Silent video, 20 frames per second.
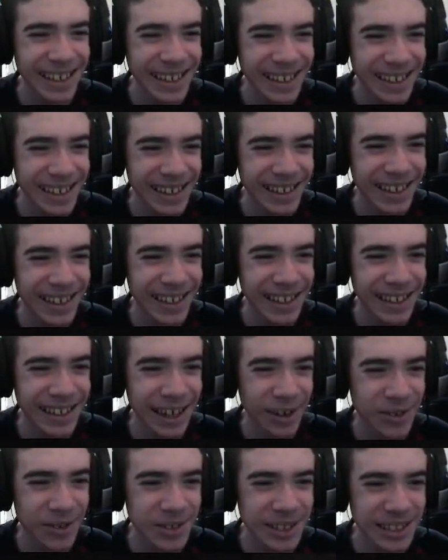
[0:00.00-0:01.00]
Okay,
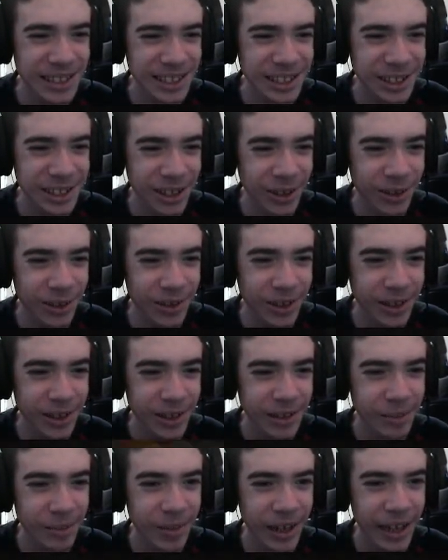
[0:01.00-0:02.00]
that was a joke,
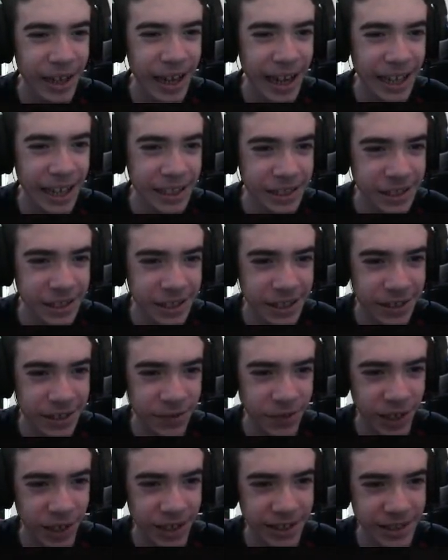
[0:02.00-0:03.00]
but I actually did
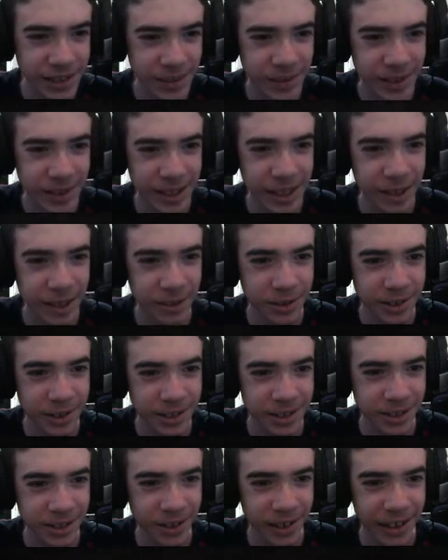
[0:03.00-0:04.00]
find something. That was
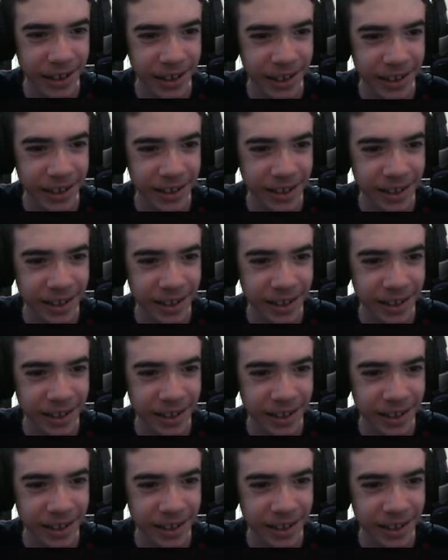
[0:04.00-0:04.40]
great.